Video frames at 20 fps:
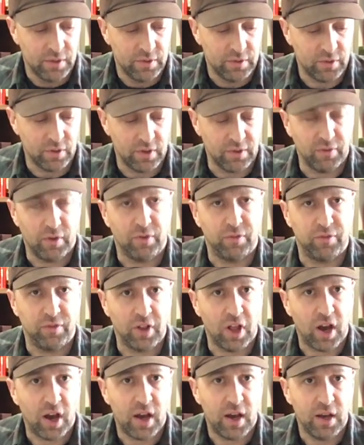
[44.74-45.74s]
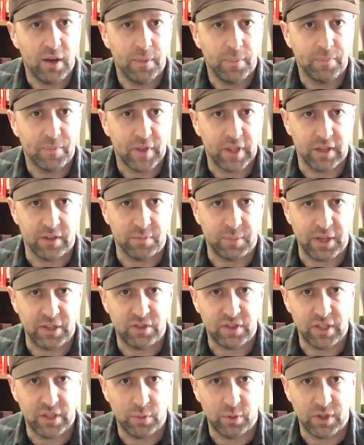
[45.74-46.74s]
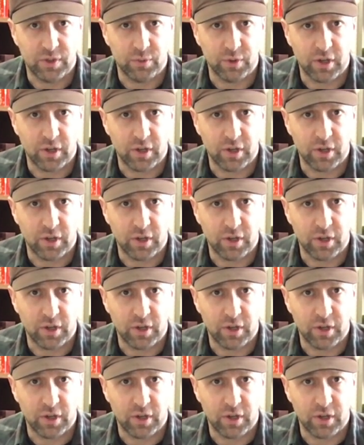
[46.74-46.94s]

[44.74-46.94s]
sort of a flaw, and especially with